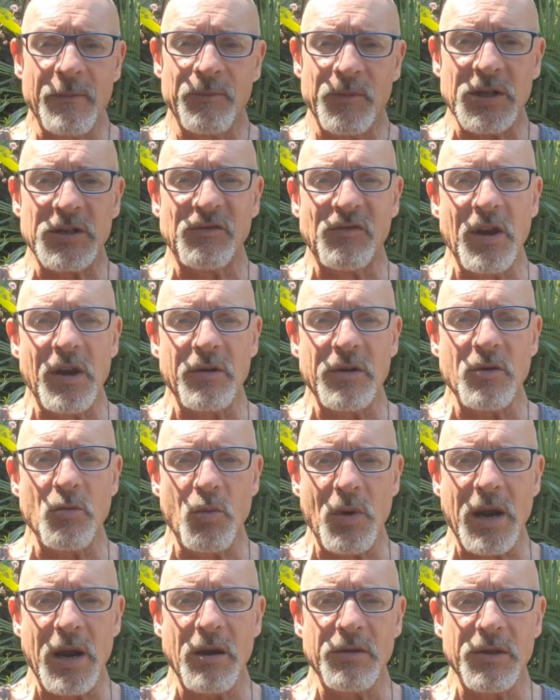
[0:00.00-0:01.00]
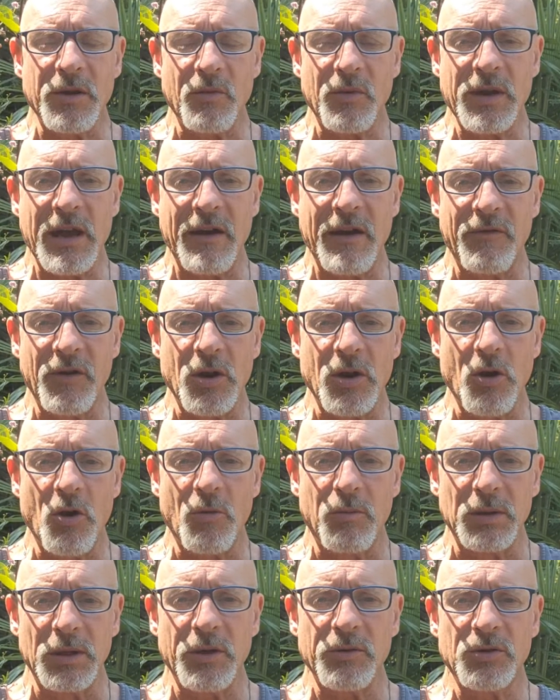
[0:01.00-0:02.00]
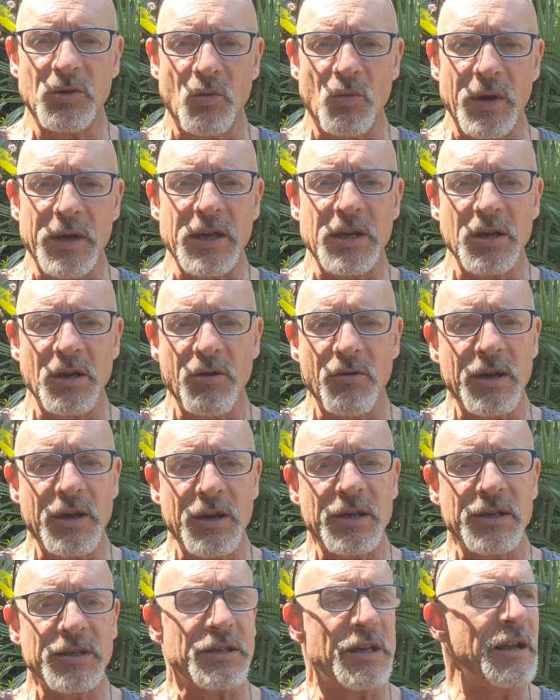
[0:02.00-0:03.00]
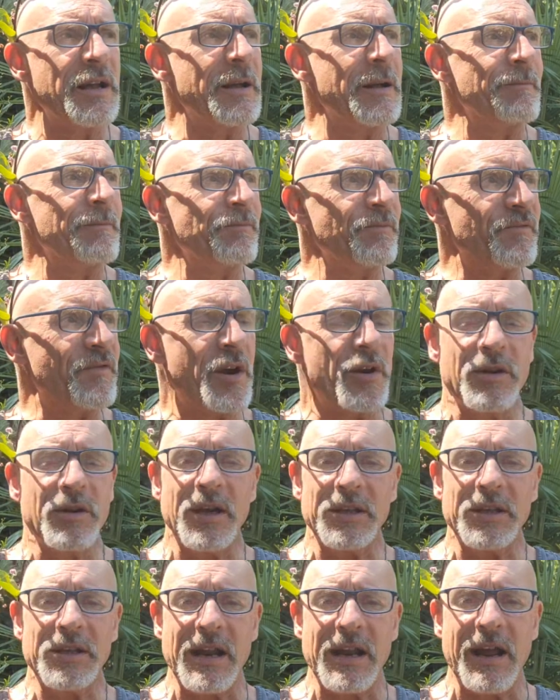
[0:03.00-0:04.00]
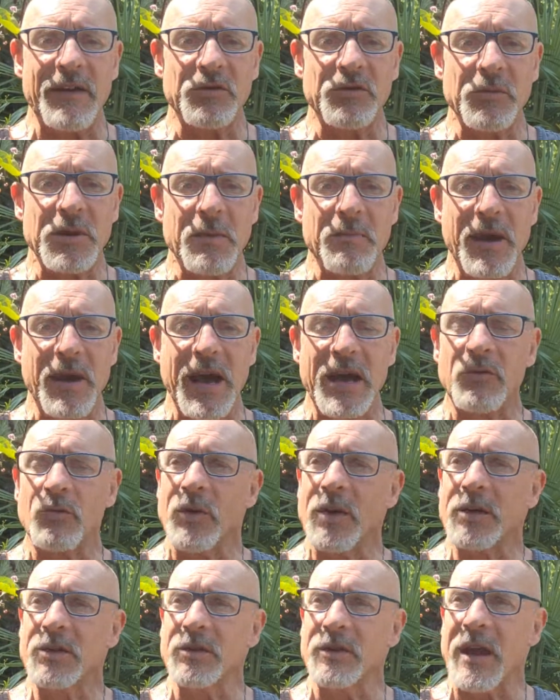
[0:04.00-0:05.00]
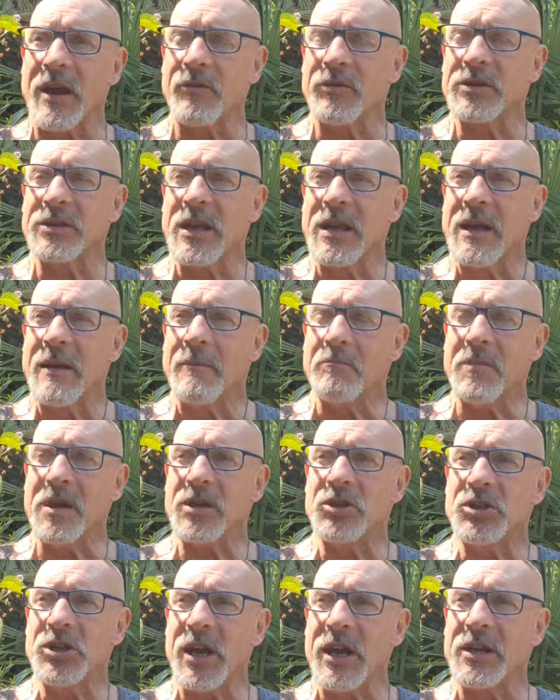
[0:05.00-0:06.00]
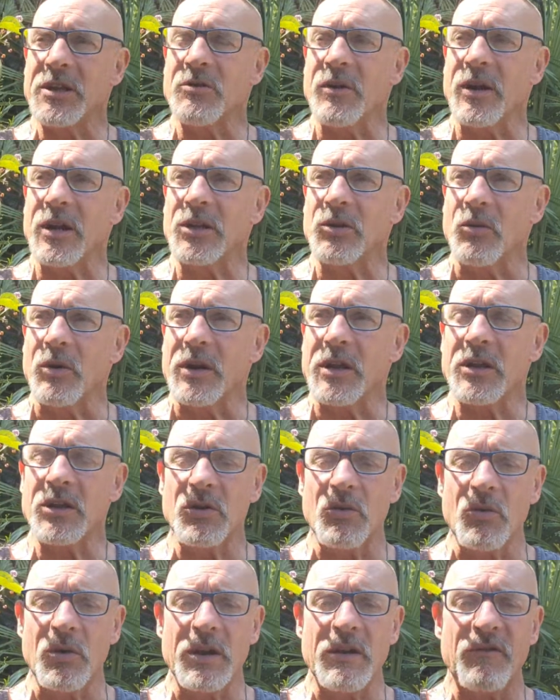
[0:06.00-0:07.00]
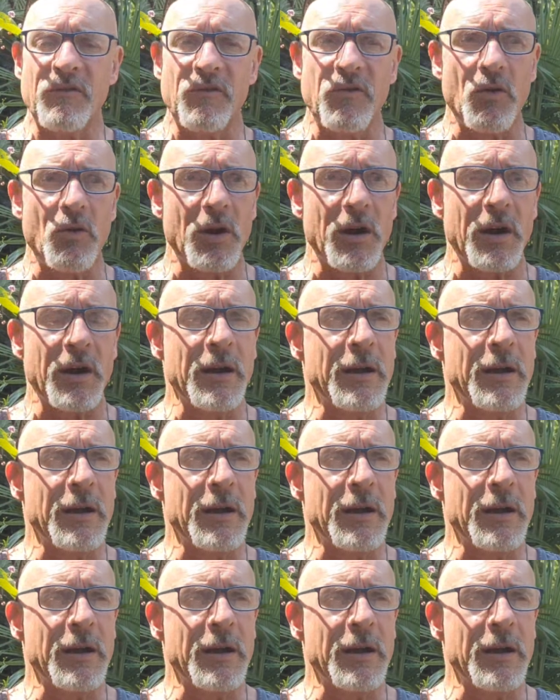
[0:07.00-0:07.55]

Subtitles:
It's very rare that we ever go below 20 degrees Fahrenheit. That'd have to be a bad winter. That was mid-January 2024.